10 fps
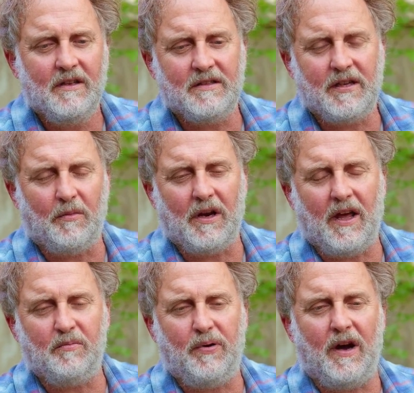someone
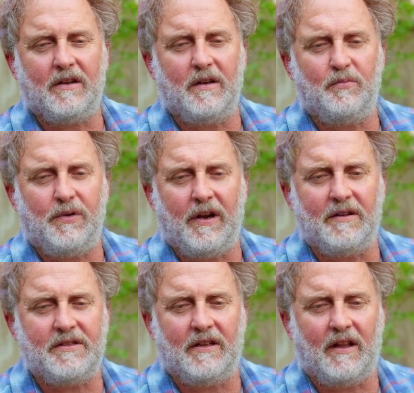like Parker
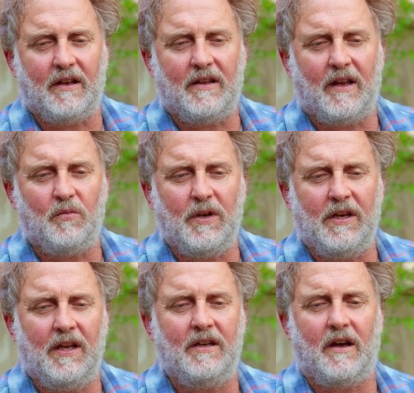pronouncing that we
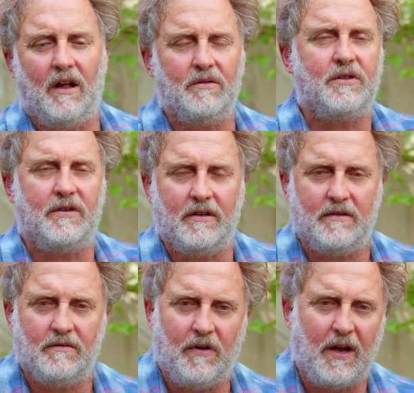need
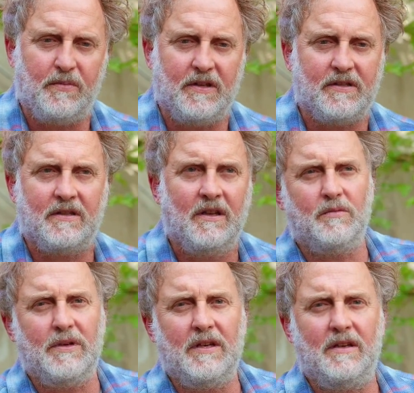ultra ripeness
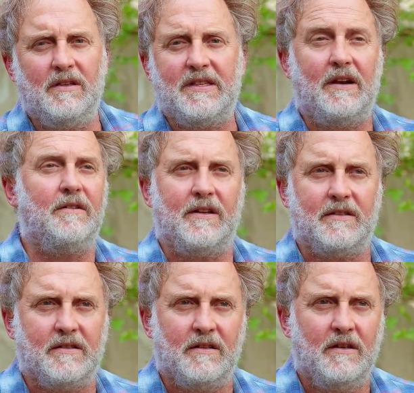to be
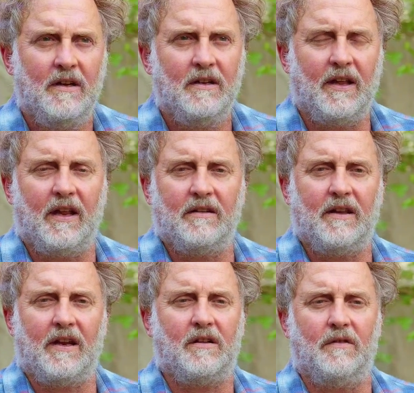serious,
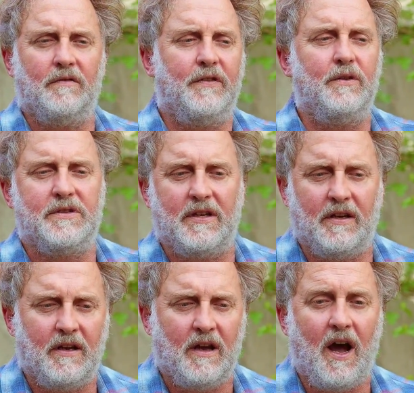that
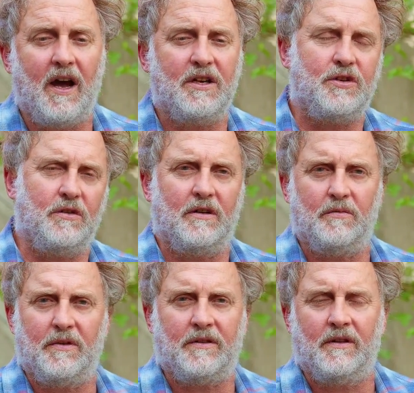confusing high sugar
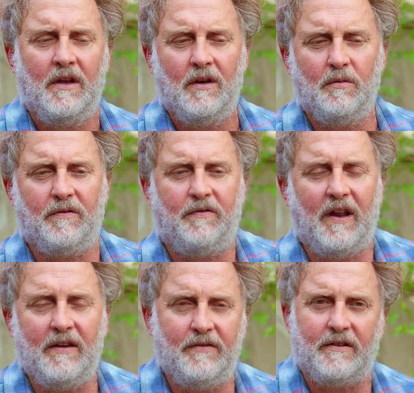with
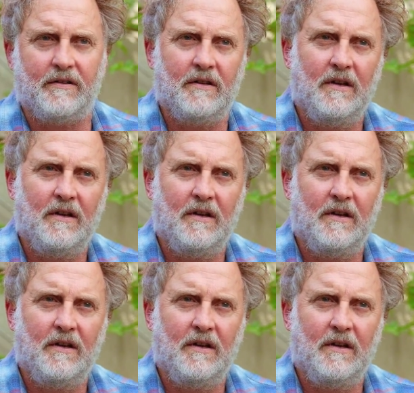flavor.